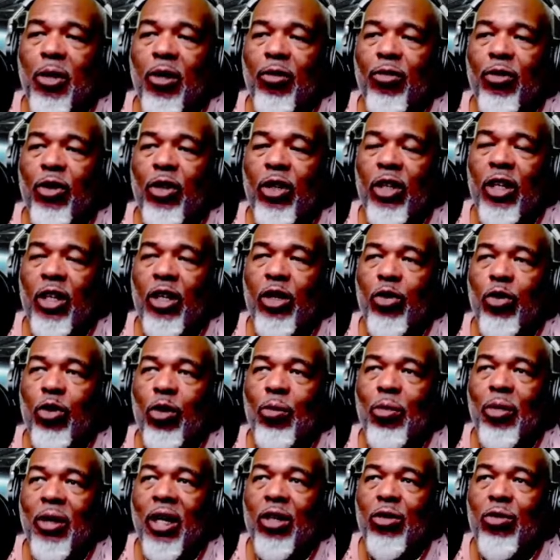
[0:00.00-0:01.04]
me if you need
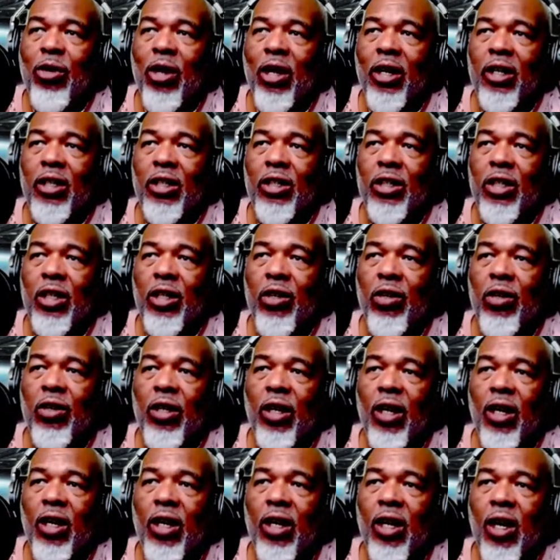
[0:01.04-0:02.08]
to at black dragons gear
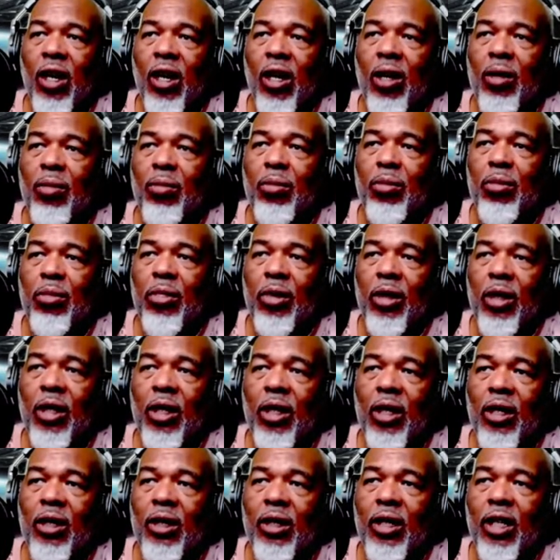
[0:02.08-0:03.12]
dot com.
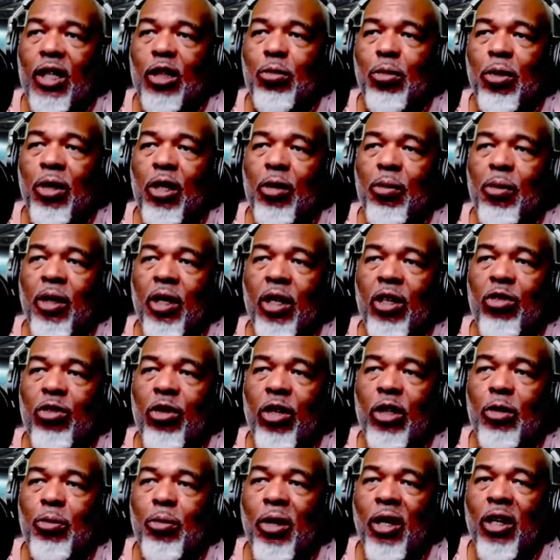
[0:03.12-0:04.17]
That's my email
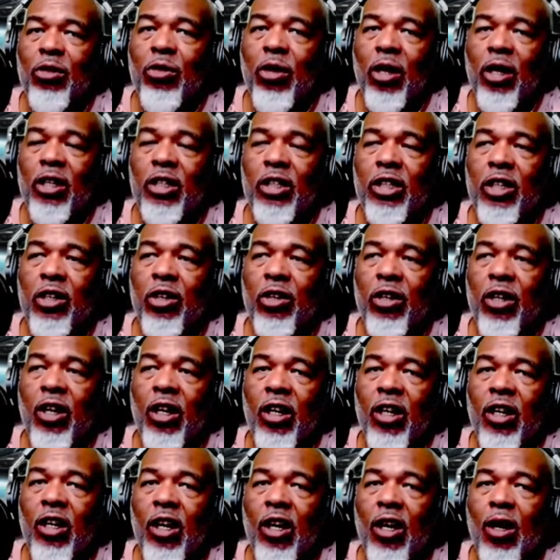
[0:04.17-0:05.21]
address, black dragons gear
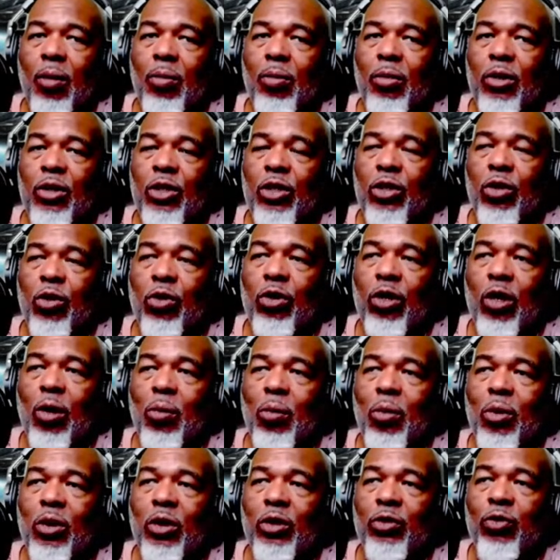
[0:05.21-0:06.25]
dot com. The show
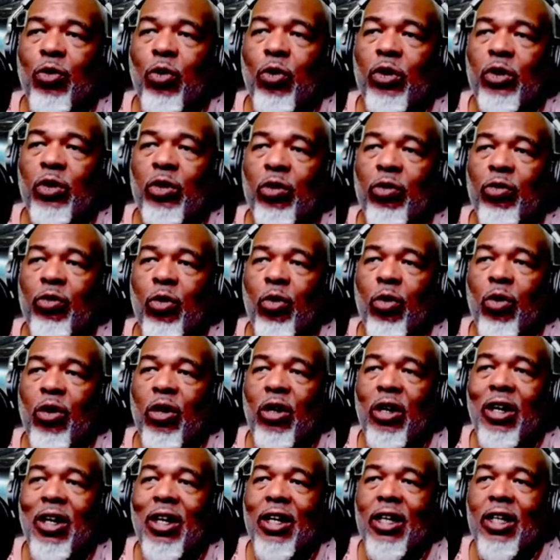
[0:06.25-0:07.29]
number is four oh
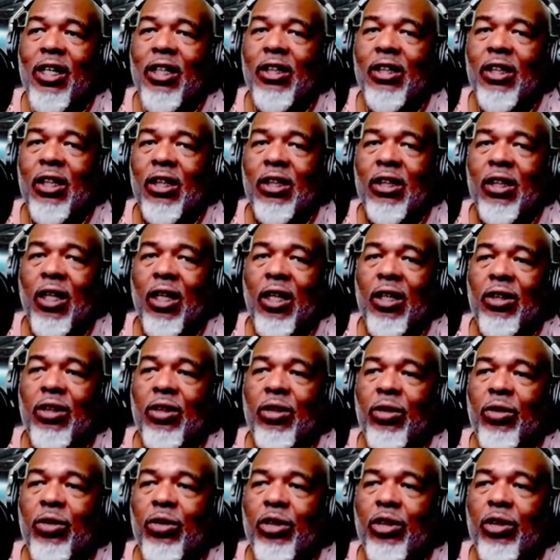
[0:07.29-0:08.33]
four, six nine
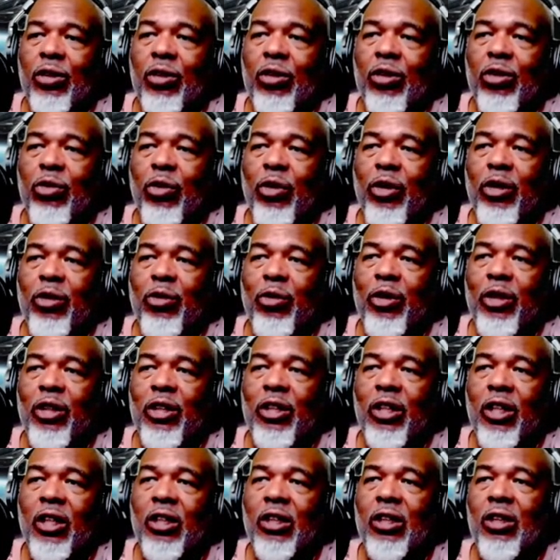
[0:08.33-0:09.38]
two, zero three three
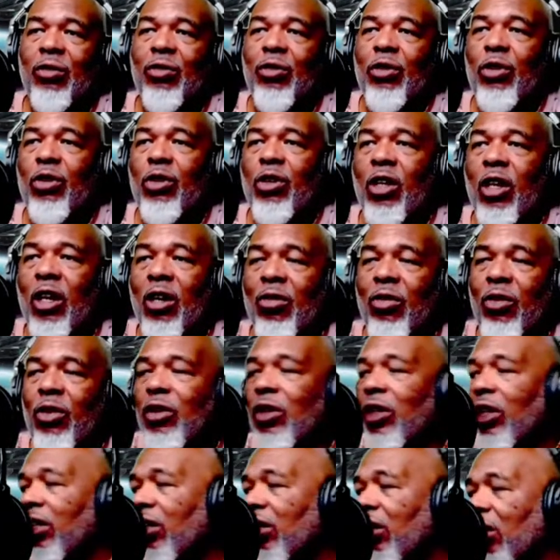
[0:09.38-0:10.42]
six if you ever
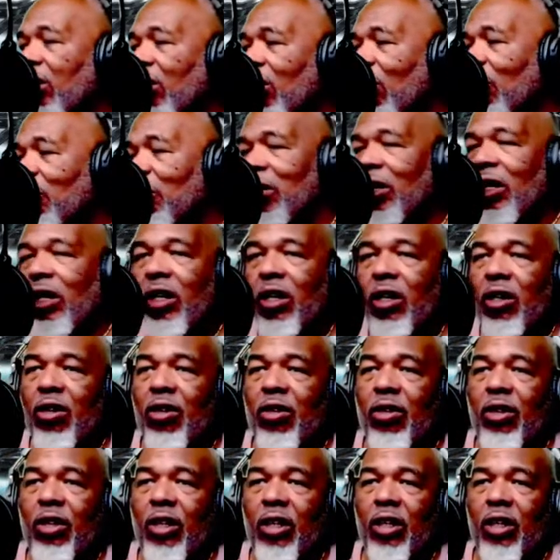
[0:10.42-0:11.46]
need to call me
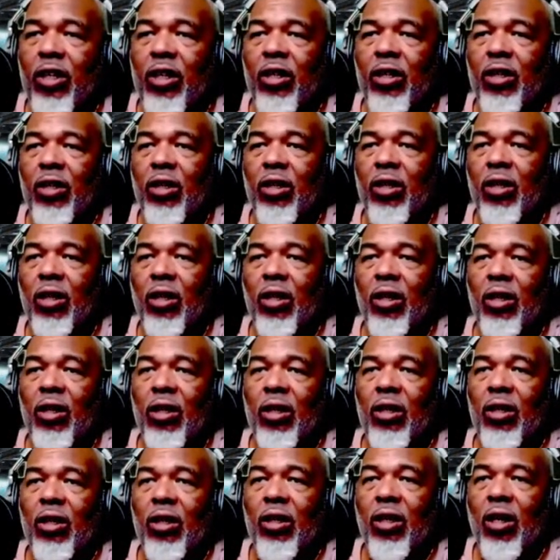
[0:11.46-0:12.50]
here in
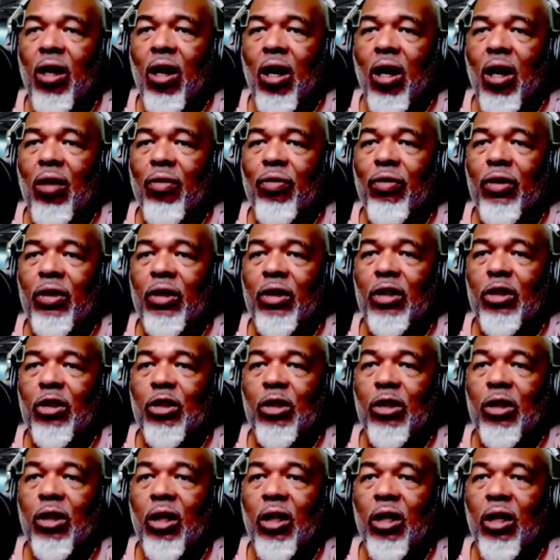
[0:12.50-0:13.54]
the
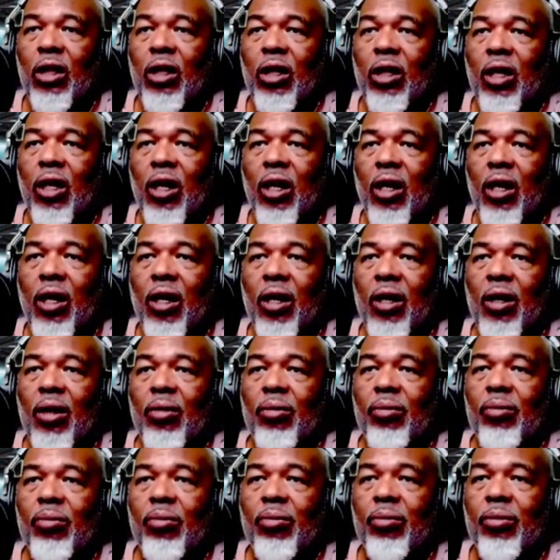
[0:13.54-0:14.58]
office.
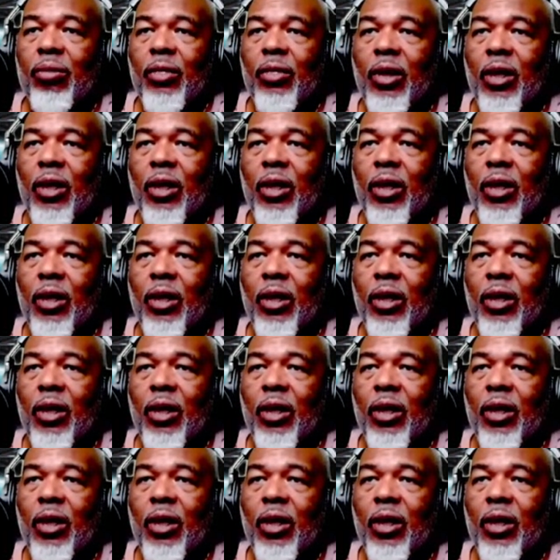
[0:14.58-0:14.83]
Um,